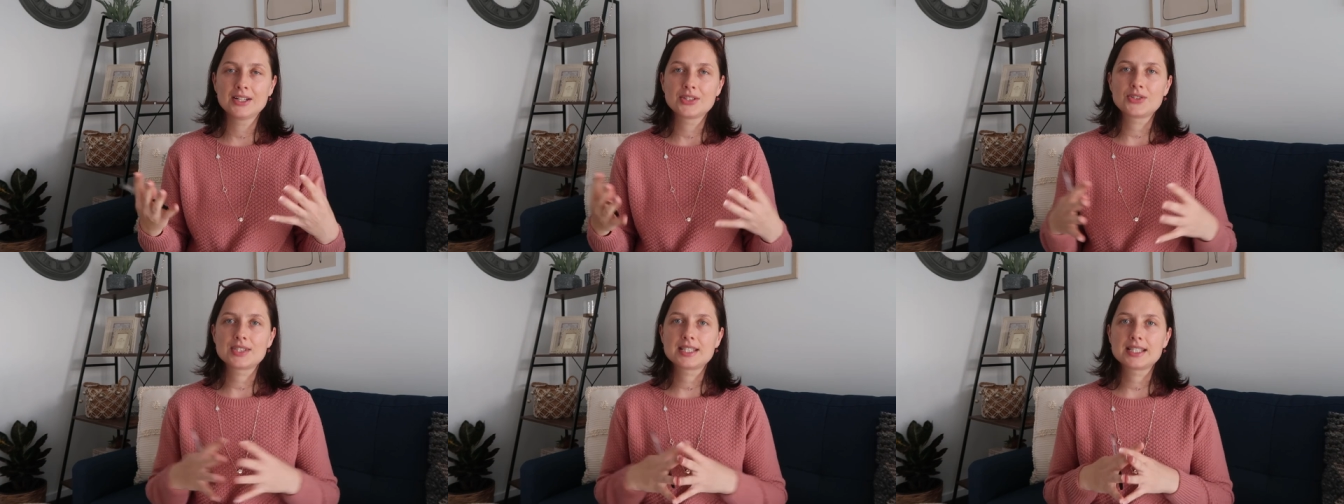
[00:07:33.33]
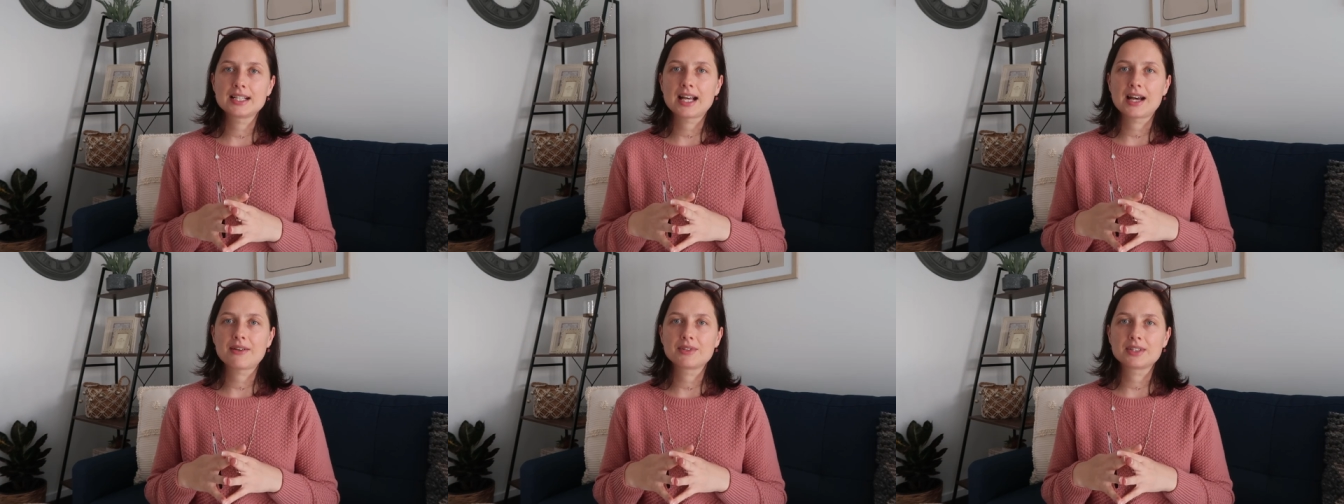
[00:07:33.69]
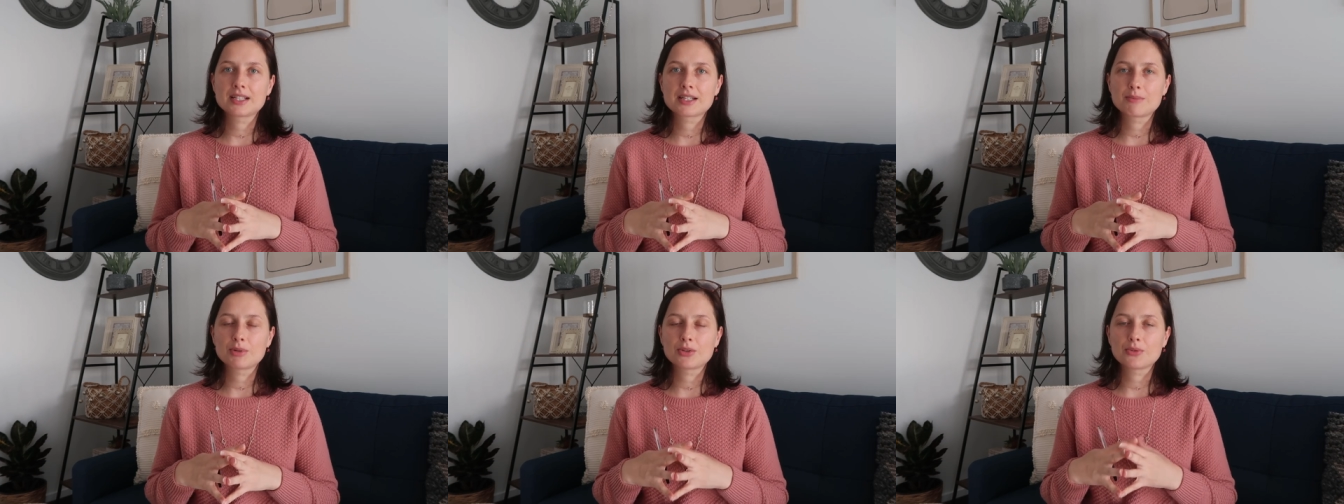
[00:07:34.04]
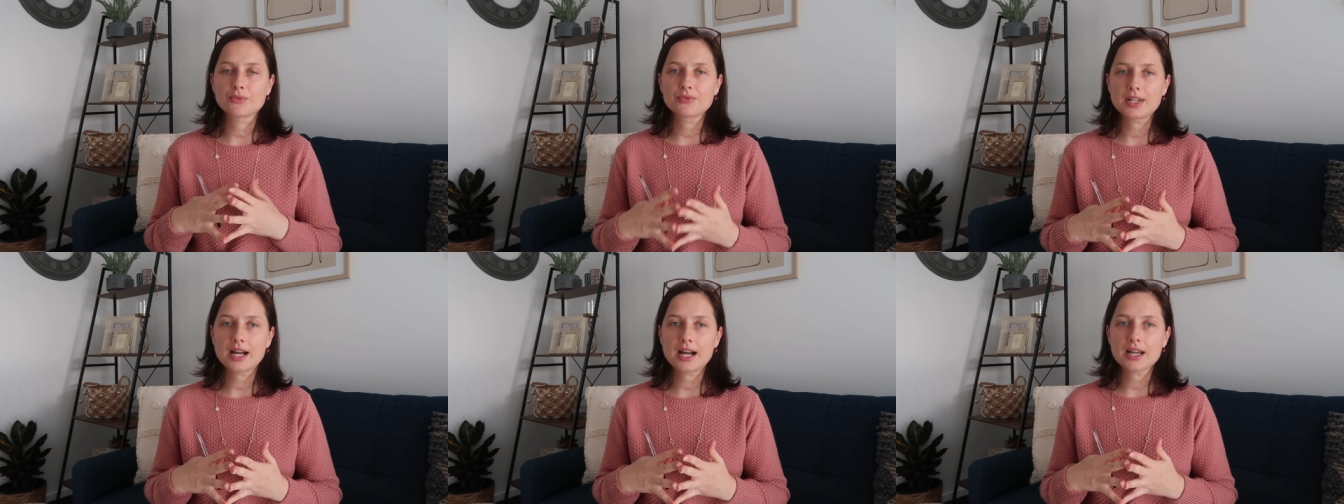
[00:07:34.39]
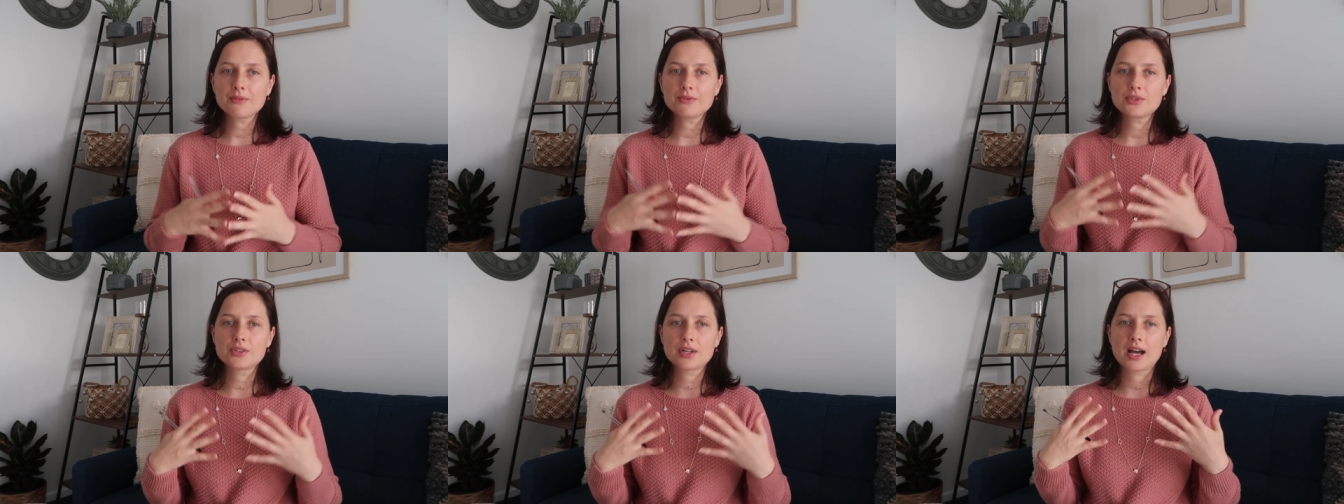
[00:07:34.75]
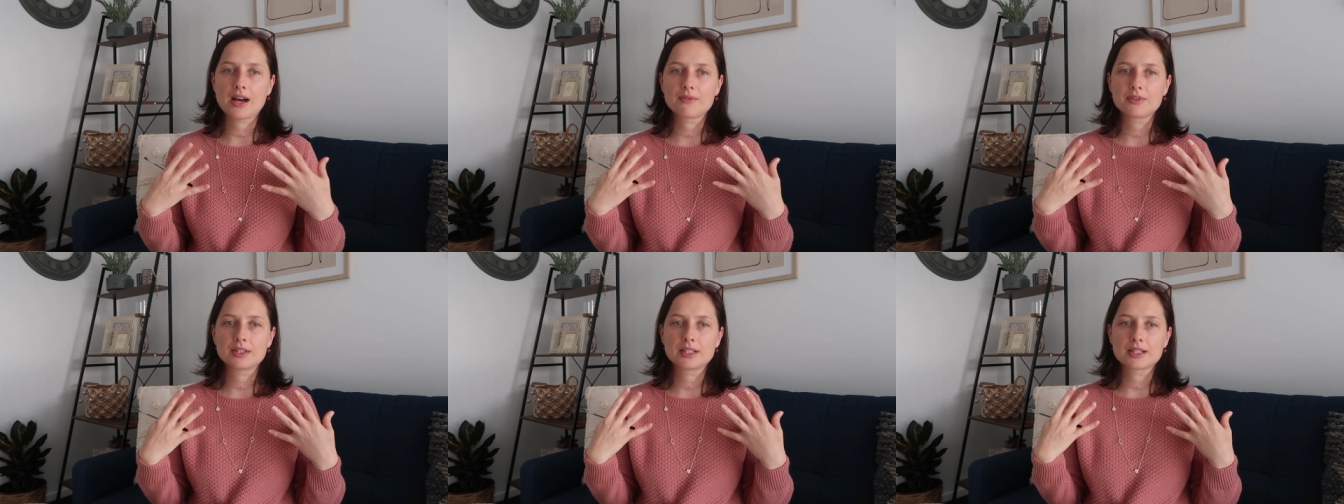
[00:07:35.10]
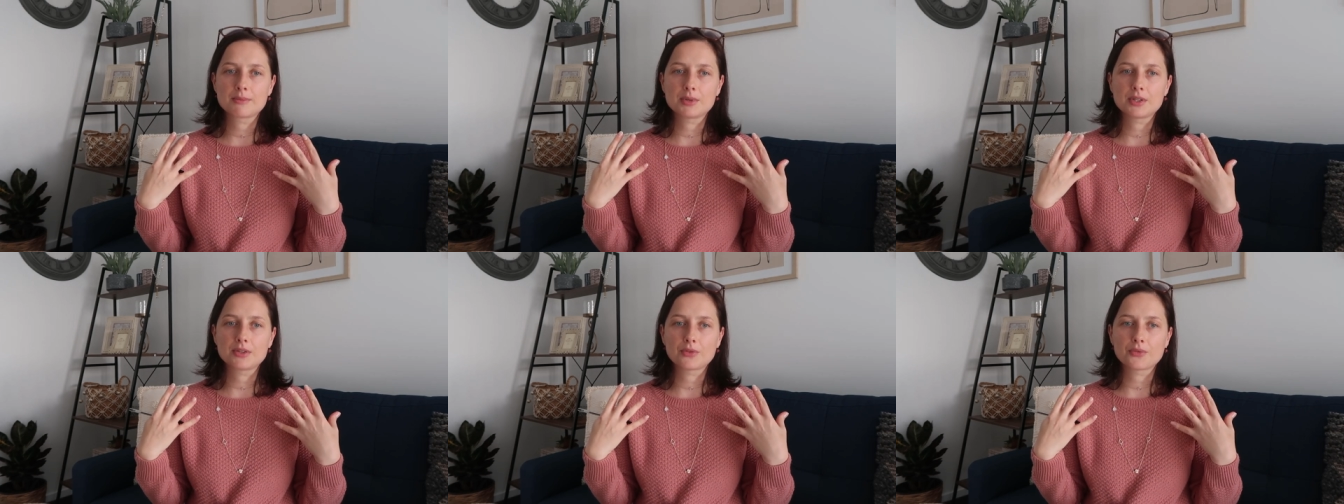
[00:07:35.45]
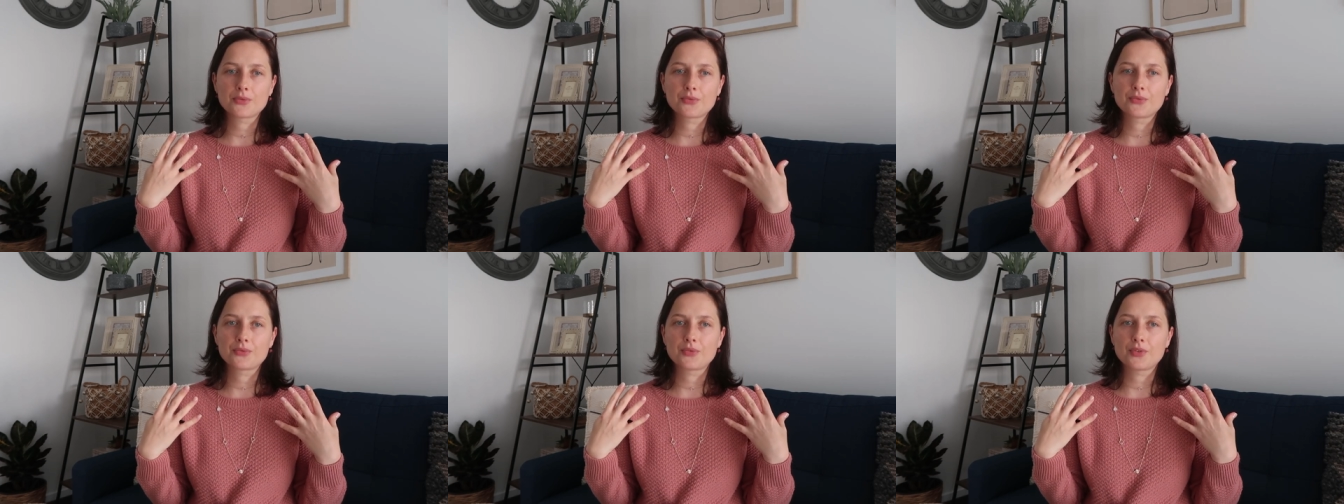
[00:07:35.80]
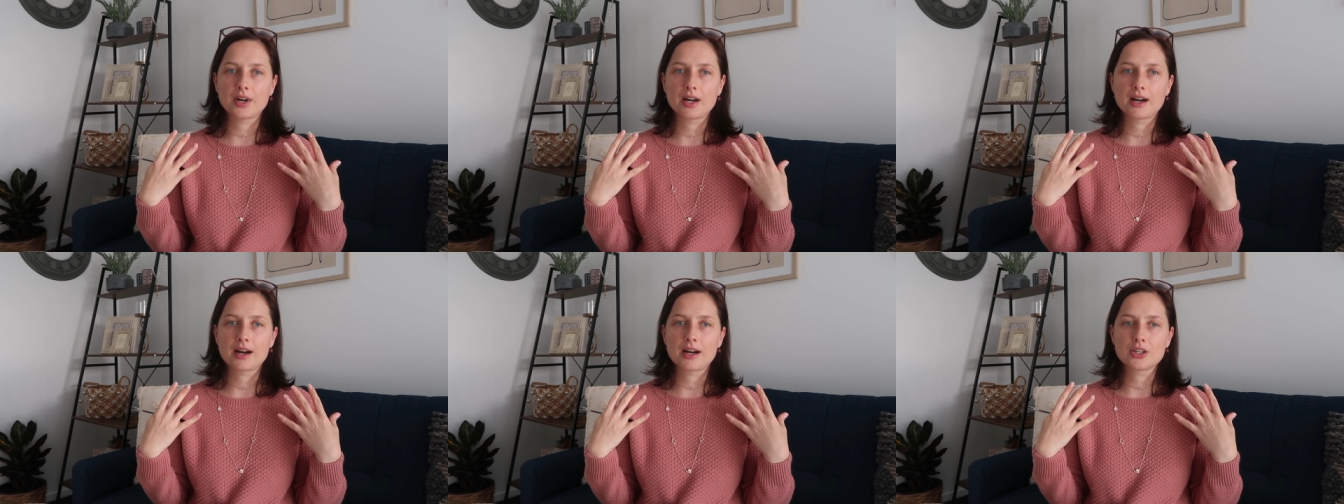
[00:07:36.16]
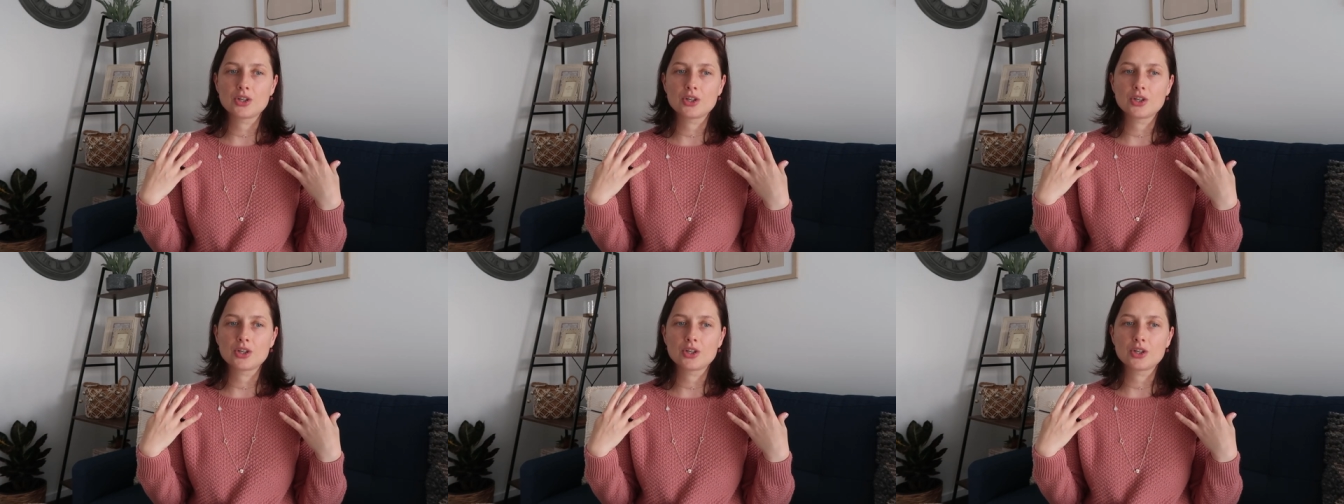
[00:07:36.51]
to still have a little bit of life, to have a little bit of uh,